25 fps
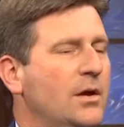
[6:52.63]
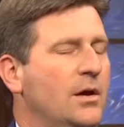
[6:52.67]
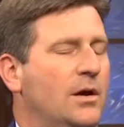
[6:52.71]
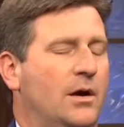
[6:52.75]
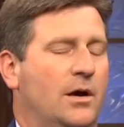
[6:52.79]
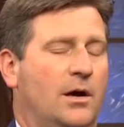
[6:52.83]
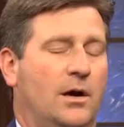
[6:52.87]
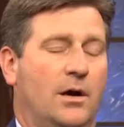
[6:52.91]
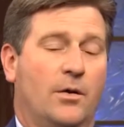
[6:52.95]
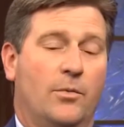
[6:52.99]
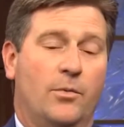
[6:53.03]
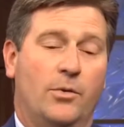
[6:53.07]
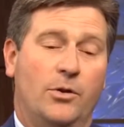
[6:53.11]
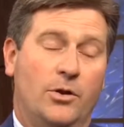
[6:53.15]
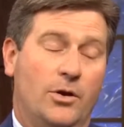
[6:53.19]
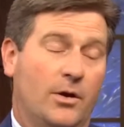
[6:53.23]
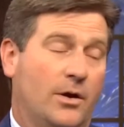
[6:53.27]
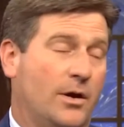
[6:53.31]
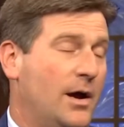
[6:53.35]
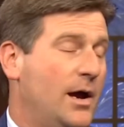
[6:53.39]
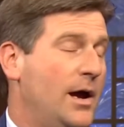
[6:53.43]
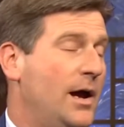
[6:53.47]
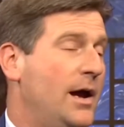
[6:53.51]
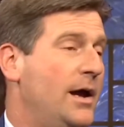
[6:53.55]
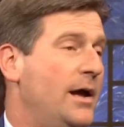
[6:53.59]
Well, look,
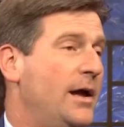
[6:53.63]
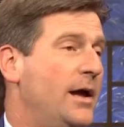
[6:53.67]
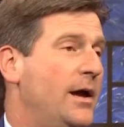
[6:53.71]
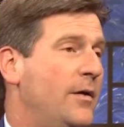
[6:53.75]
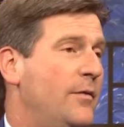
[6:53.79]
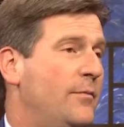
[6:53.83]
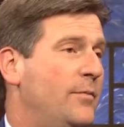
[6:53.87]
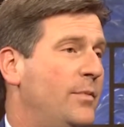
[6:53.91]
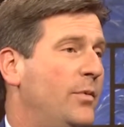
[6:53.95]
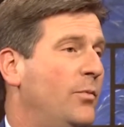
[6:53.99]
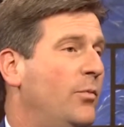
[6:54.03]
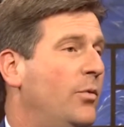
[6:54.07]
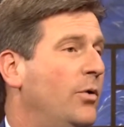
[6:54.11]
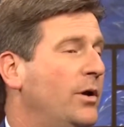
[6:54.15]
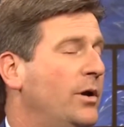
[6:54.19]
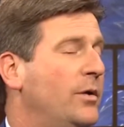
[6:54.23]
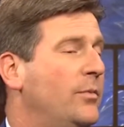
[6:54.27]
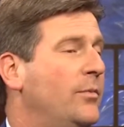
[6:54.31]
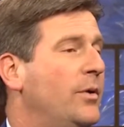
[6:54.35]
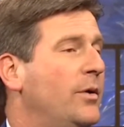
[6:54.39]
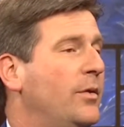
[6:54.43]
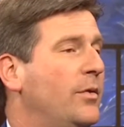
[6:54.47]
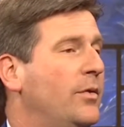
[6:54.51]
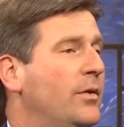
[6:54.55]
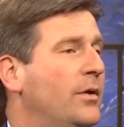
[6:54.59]
I have been working
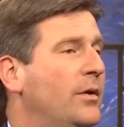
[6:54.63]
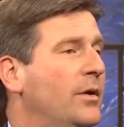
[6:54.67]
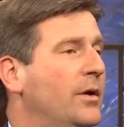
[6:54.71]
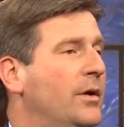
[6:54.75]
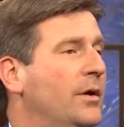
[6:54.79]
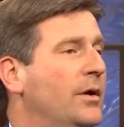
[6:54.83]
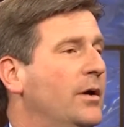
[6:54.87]
with